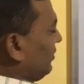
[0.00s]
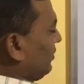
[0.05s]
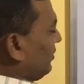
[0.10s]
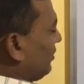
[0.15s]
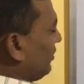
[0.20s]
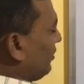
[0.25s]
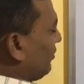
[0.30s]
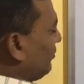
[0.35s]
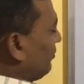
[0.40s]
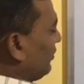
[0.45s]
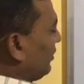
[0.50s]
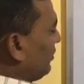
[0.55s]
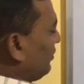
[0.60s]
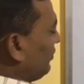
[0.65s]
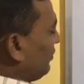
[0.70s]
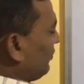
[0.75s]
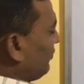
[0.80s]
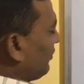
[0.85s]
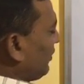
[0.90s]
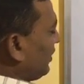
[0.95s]
Now when
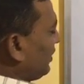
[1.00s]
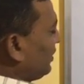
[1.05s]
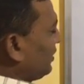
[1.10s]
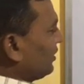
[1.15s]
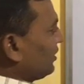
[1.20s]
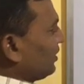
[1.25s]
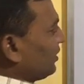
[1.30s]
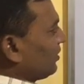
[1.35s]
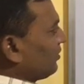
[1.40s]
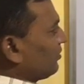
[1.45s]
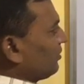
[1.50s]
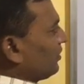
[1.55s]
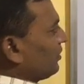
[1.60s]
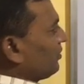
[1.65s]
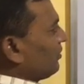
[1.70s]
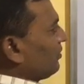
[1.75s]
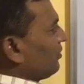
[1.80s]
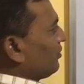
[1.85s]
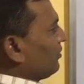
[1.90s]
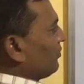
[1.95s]
you are finding
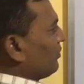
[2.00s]
determinant,